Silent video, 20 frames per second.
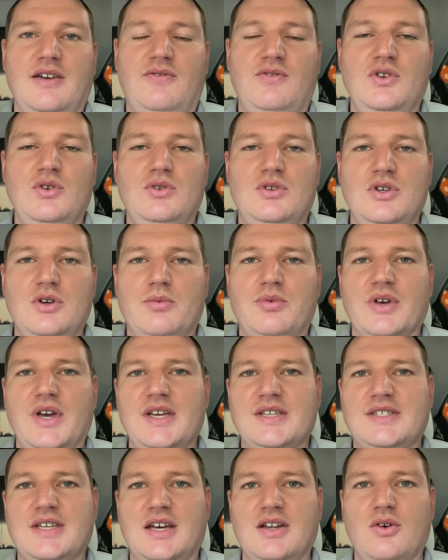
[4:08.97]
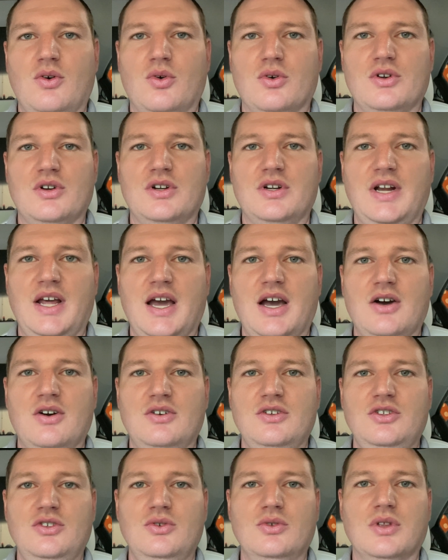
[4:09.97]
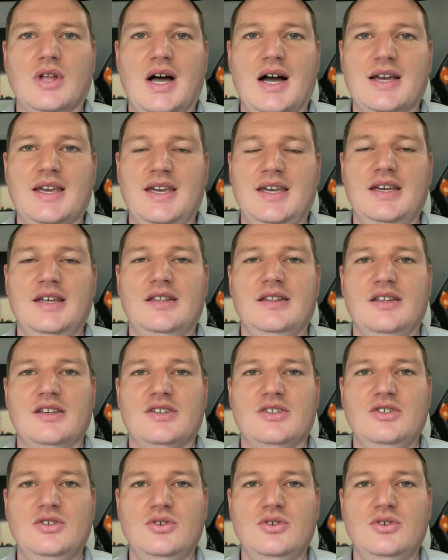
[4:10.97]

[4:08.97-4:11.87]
you do place that order now, you lock in this new